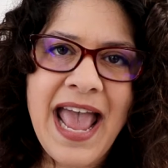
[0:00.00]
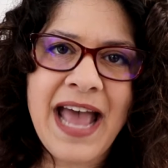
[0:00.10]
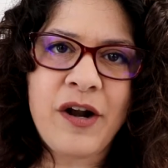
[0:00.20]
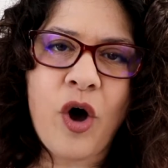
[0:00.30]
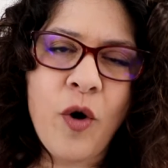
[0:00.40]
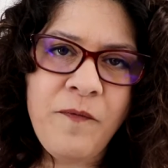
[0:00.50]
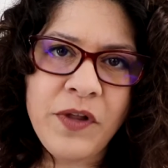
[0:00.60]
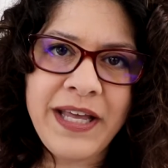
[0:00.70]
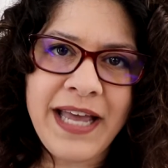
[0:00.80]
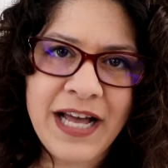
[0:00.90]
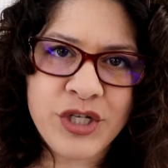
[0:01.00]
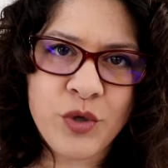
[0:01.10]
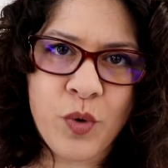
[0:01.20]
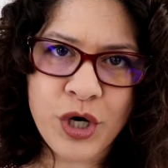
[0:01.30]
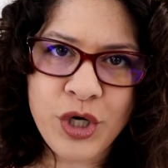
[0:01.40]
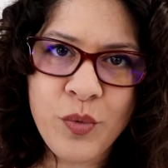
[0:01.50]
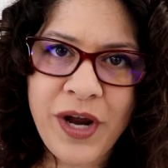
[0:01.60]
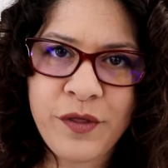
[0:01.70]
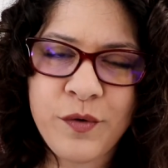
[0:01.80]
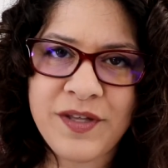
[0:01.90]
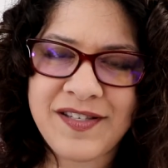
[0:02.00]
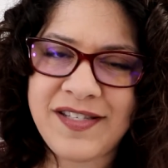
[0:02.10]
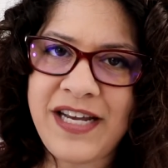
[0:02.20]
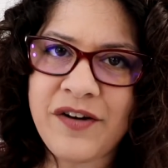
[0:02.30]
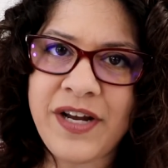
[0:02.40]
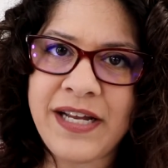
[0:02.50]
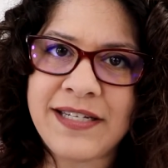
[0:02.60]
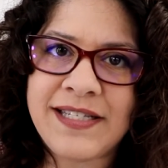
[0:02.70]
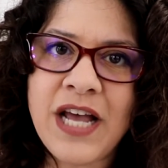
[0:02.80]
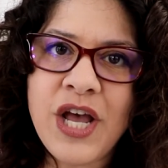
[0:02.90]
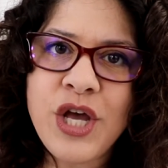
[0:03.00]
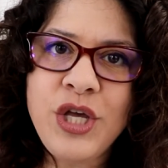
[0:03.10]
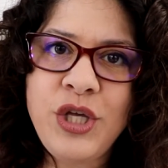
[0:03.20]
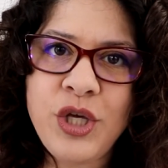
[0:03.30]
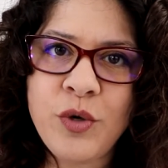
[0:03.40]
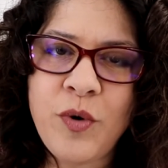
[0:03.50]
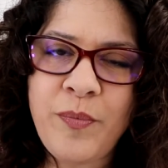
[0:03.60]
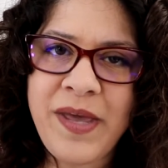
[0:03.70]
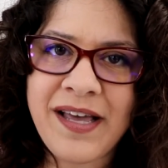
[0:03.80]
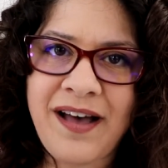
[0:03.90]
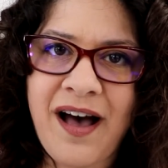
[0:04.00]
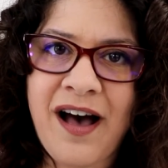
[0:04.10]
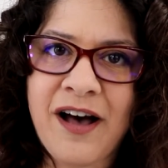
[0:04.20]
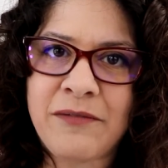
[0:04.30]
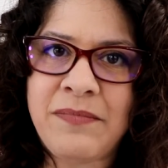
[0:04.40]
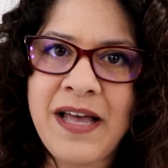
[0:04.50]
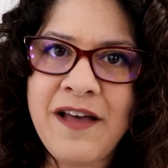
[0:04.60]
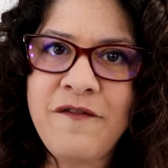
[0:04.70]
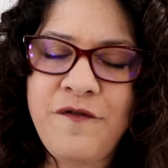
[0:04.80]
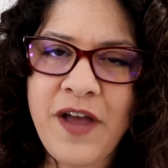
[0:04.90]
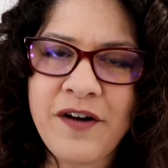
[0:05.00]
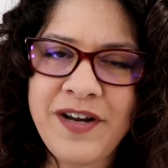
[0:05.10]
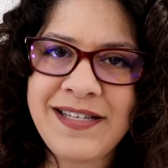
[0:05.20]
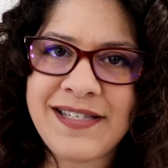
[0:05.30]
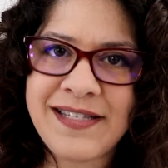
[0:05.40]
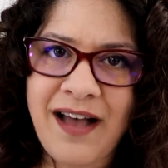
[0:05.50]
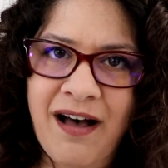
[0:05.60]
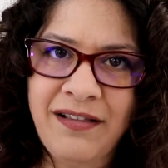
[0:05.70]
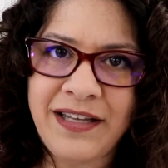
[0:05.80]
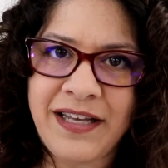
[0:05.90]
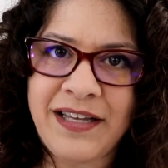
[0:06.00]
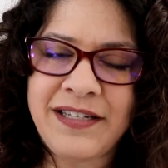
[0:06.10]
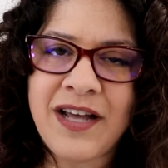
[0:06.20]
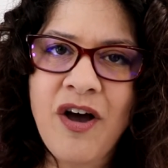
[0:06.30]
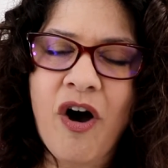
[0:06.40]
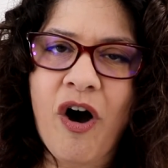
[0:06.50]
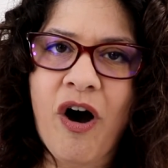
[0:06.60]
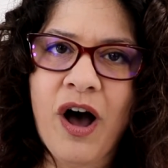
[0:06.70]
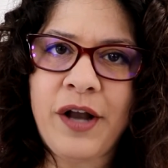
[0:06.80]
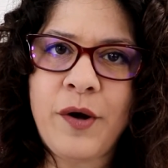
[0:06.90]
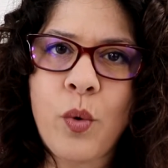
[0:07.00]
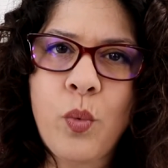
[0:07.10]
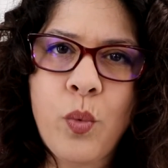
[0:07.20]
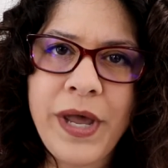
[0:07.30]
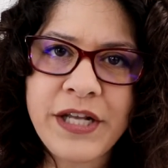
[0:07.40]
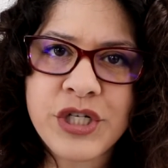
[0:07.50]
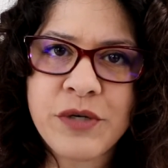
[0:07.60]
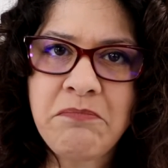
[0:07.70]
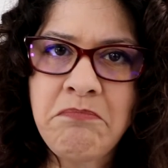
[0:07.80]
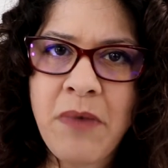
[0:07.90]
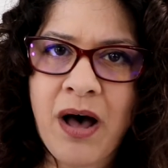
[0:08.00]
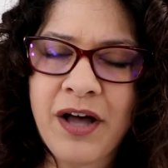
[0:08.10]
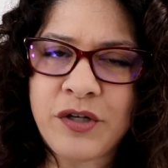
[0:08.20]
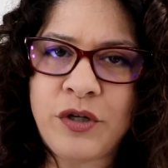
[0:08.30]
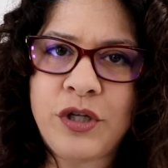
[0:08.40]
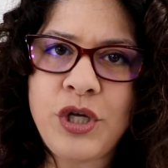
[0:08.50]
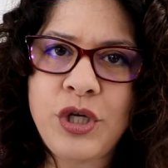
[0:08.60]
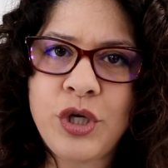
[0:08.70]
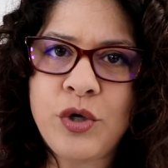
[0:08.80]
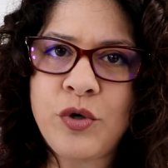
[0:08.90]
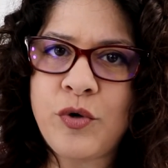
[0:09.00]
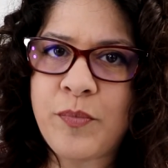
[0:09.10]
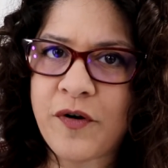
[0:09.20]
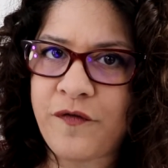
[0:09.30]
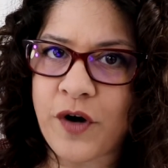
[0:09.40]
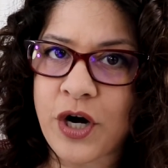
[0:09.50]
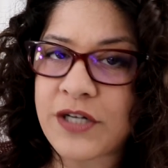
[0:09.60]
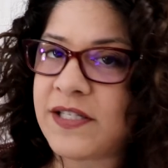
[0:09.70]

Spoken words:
And hopefully, as you work your way through the series, you will become very solid on which model you prefer.